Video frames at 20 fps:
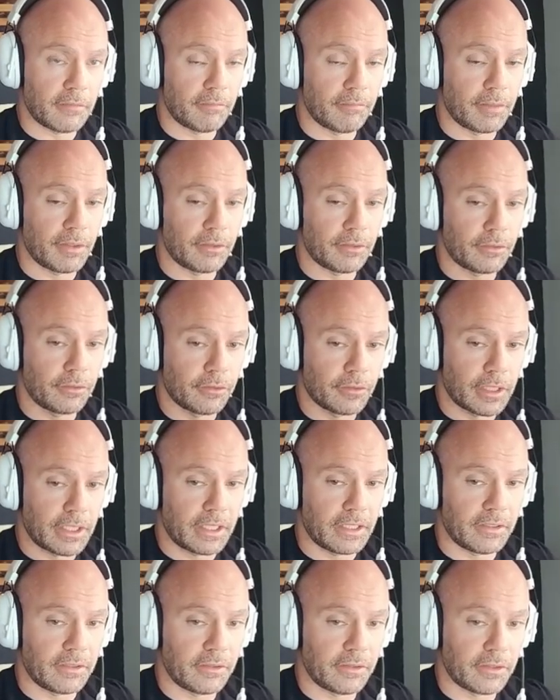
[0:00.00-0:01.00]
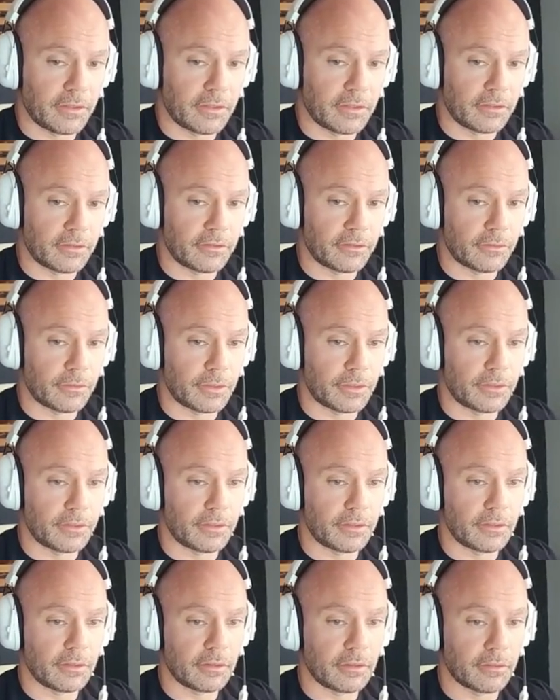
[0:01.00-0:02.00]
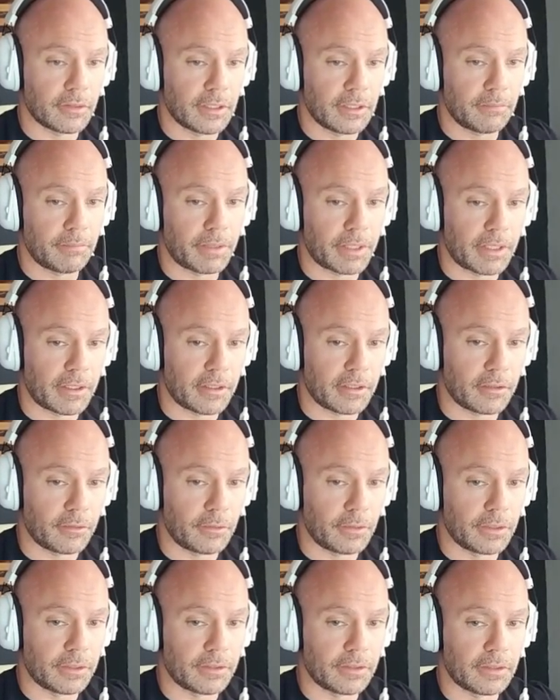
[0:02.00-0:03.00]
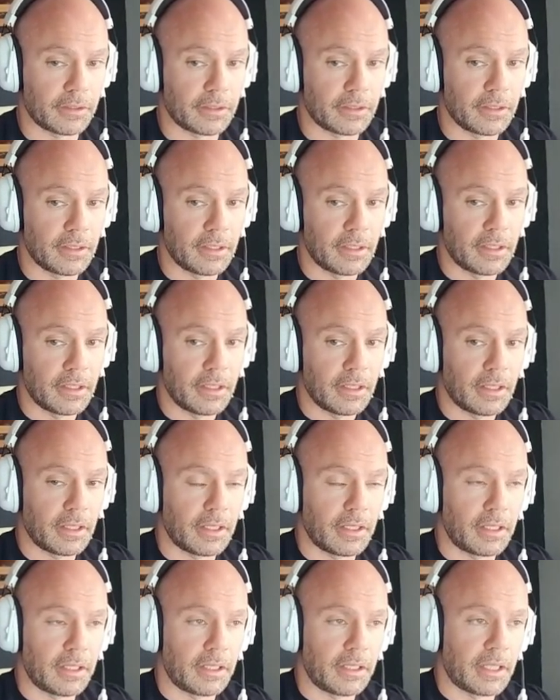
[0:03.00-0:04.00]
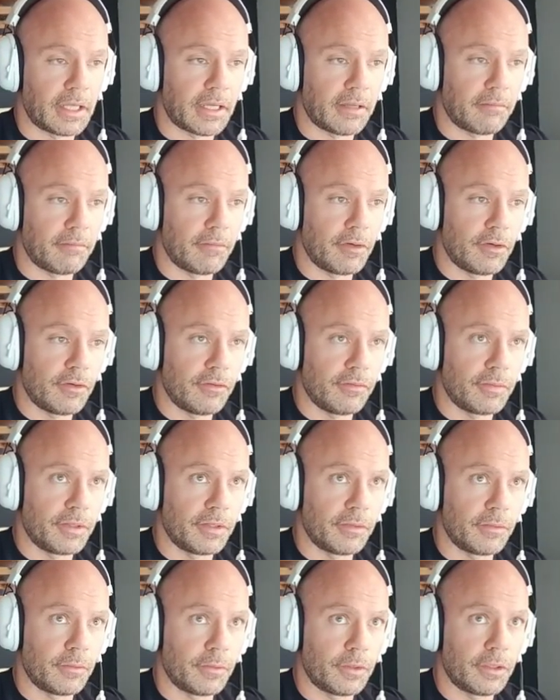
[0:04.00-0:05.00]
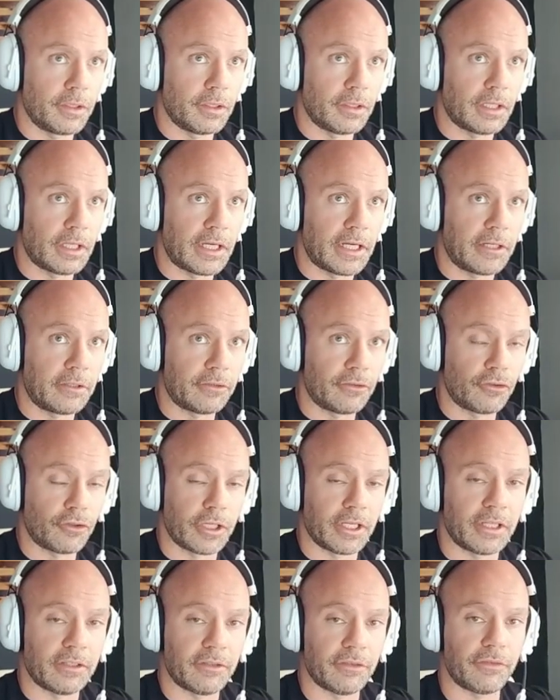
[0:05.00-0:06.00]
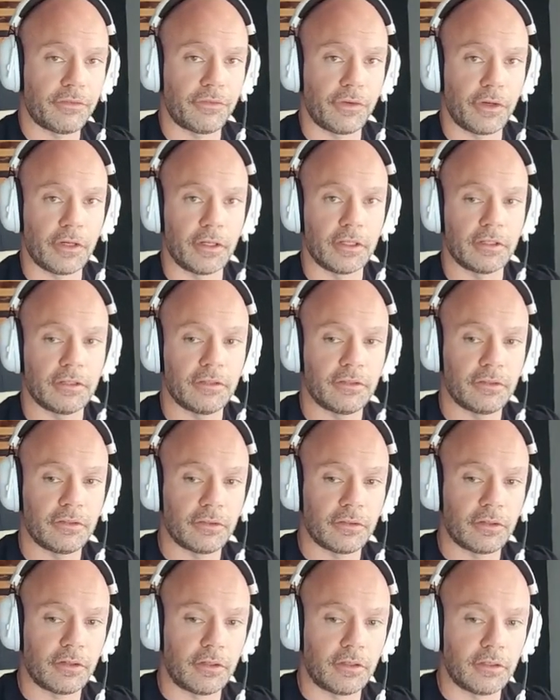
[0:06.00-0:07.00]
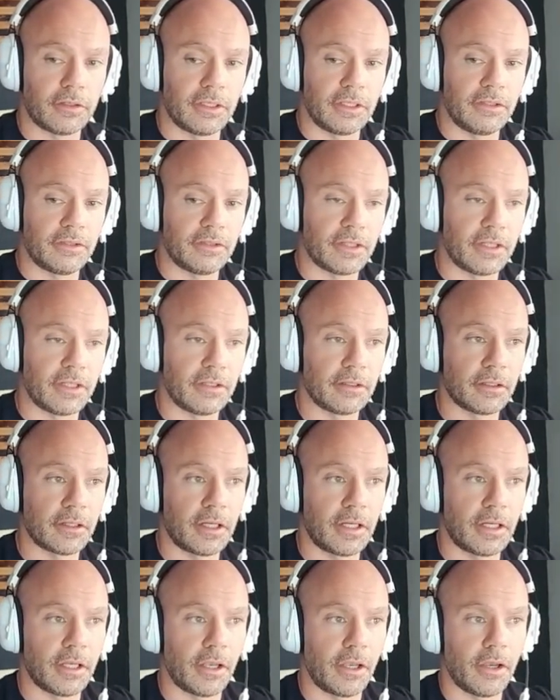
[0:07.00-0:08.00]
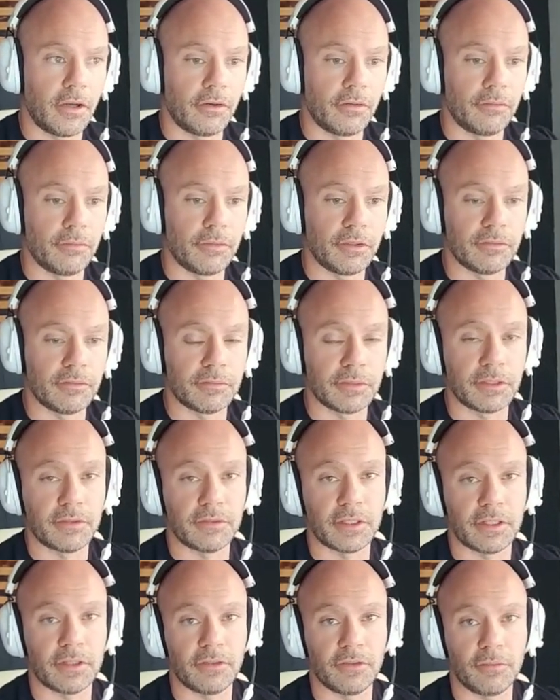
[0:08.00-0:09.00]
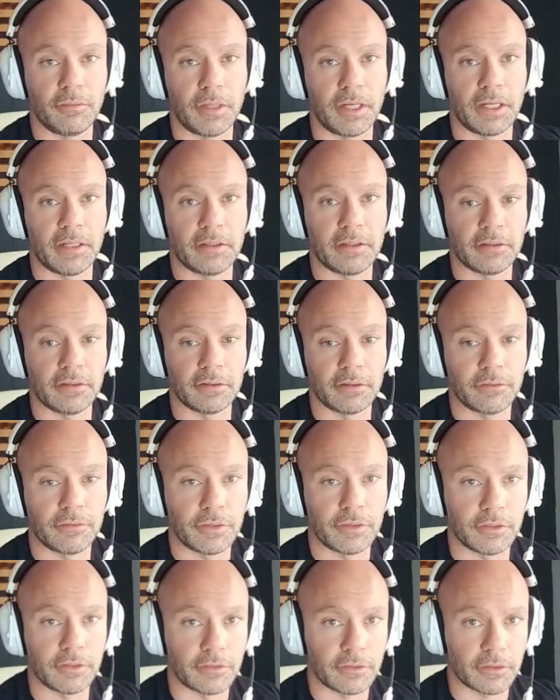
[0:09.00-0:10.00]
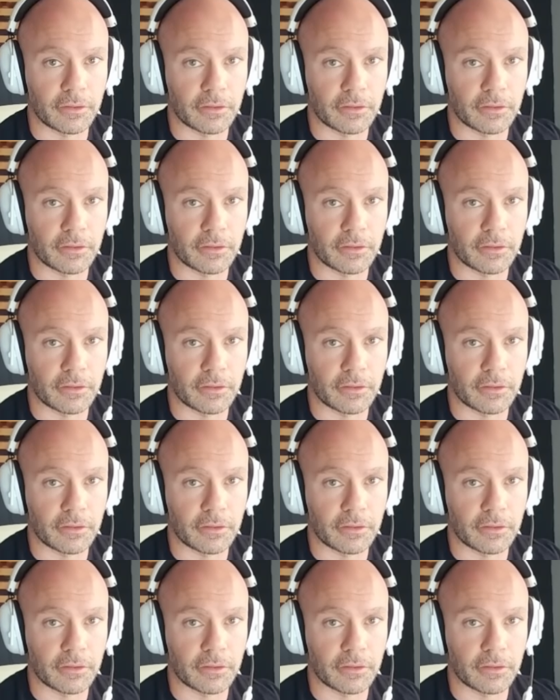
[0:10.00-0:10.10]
build great endurance with it, great power with it, and that movement would allow transference to all these other unknown movements that you might do in the future.